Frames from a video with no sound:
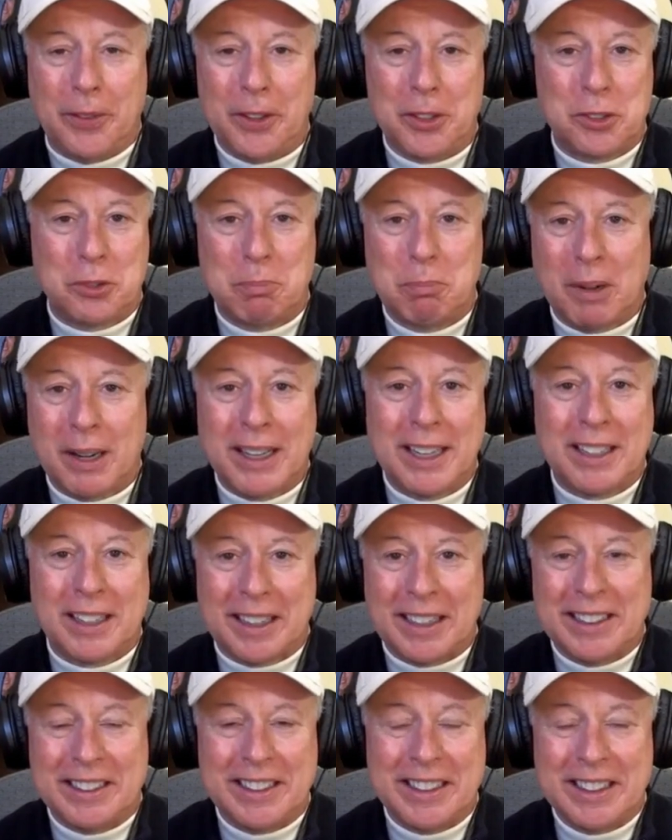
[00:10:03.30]
this money
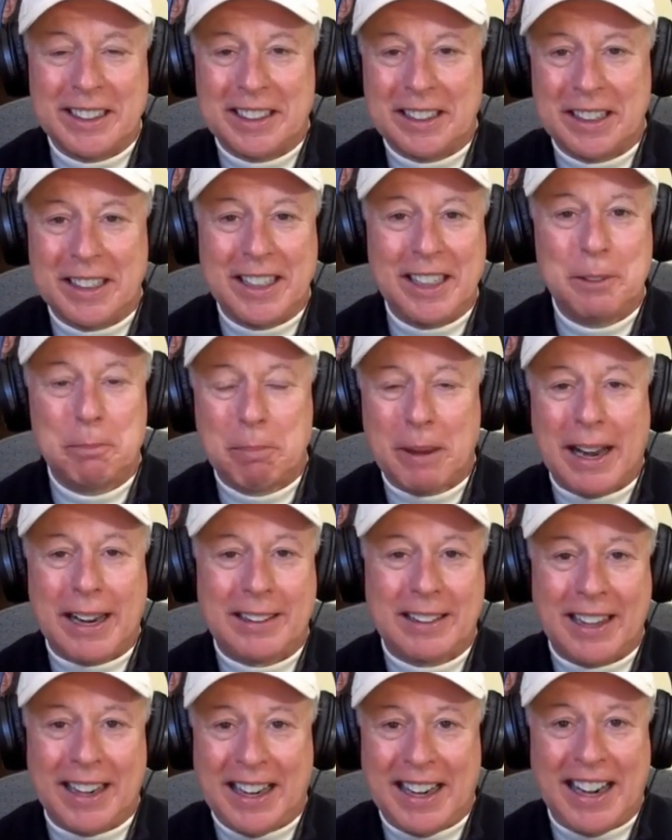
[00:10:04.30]
lending and the
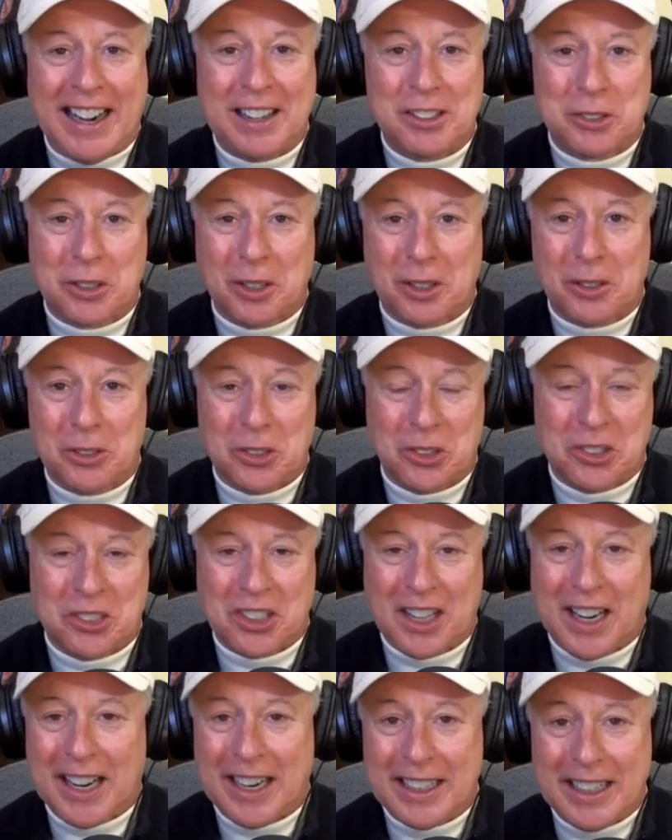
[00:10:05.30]
impact that it has on our
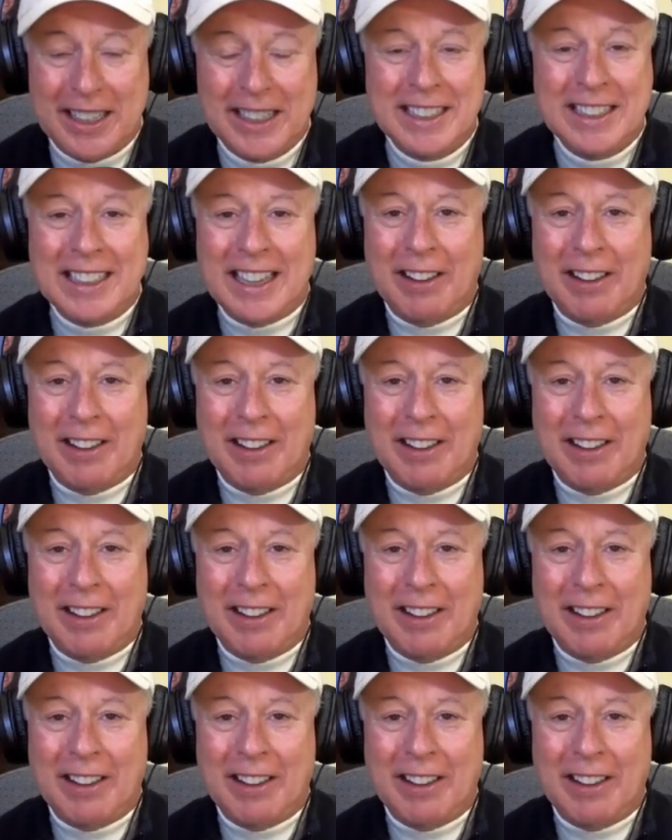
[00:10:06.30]
society